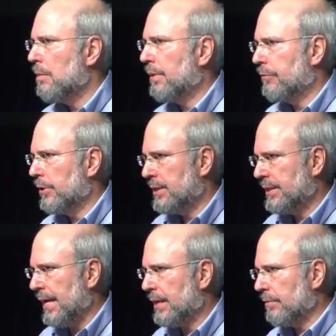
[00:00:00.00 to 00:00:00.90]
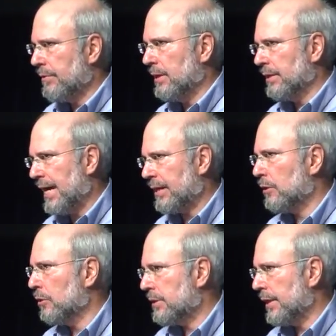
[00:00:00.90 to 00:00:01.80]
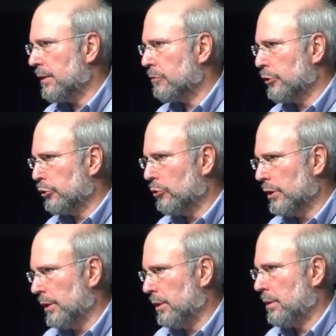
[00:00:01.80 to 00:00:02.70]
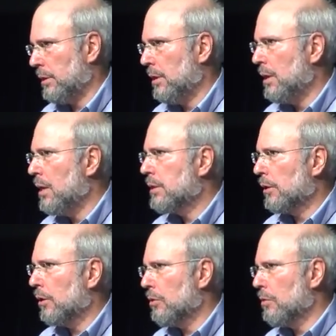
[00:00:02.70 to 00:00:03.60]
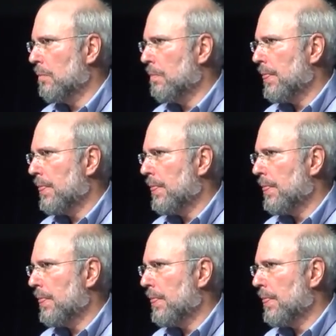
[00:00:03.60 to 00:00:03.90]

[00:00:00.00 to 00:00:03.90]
But for the sake of the elect, those days were shortened. So